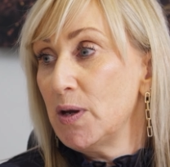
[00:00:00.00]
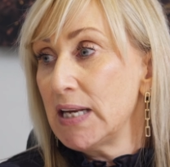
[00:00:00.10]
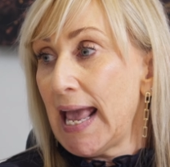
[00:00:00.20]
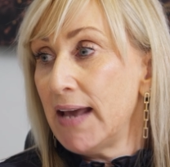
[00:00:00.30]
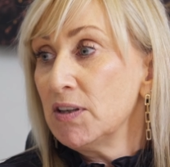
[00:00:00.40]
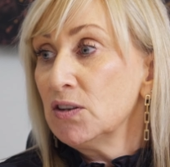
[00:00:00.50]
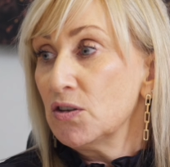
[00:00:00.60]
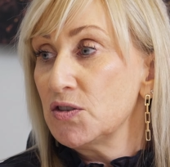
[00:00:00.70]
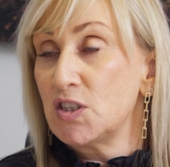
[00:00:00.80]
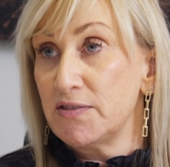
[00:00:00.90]
having
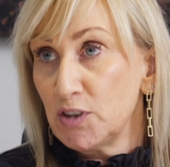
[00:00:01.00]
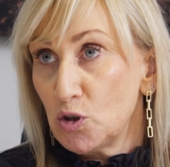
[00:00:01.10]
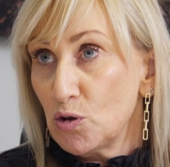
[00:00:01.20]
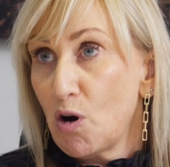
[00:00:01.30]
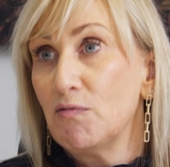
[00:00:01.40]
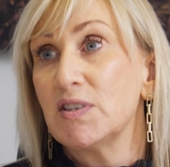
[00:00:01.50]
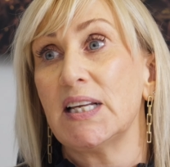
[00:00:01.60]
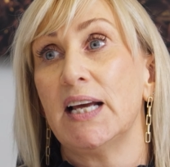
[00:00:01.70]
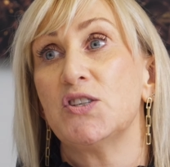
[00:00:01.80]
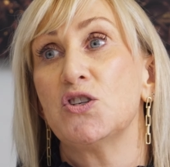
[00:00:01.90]
those difficult
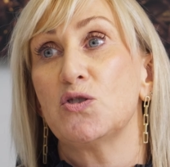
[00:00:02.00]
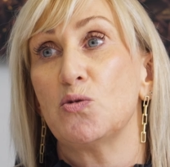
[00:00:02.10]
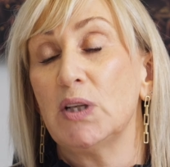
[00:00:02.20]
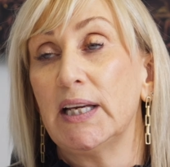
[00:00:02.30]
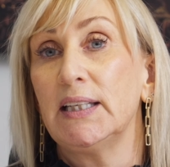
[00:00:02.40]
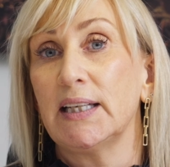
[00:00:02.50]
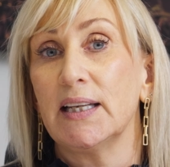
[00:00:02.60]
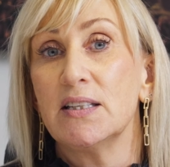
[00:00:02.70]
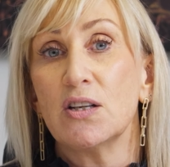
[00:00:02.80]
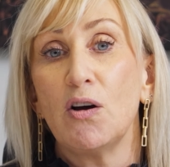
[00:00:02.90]
conversations or leaning
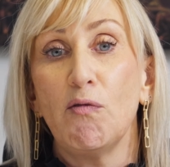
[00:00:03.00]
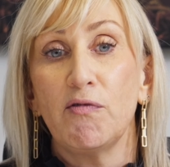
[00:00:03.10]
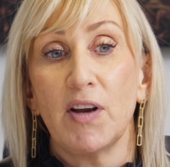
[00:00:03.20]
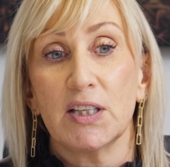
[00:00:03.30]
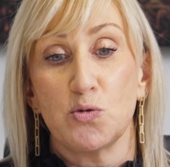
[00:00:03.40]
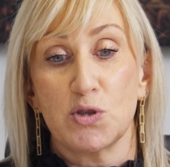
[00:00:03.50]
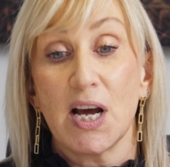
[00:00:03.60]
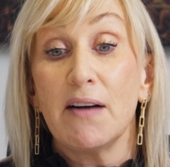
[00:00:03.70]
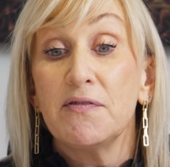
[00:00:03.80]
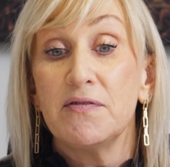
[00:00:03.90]
into conflict or
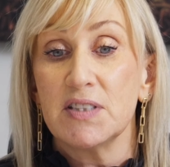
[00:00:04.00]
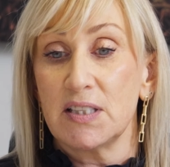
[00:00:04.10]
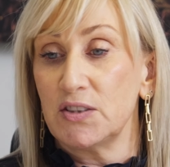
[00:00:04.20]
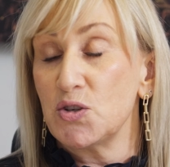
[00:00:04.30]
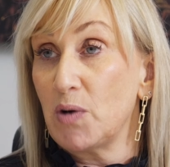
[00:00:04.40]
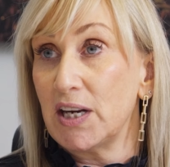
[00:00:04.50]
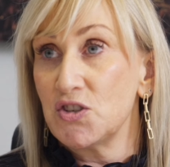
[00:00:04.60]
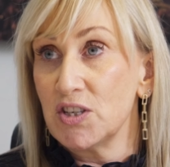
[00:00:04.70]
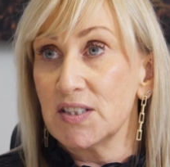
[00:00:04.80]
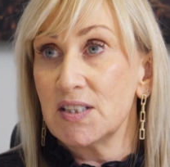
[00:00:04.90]
tough
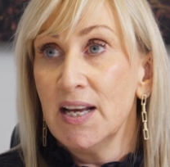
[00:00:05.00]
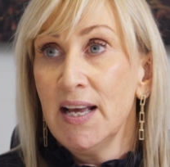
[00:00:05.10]
situations.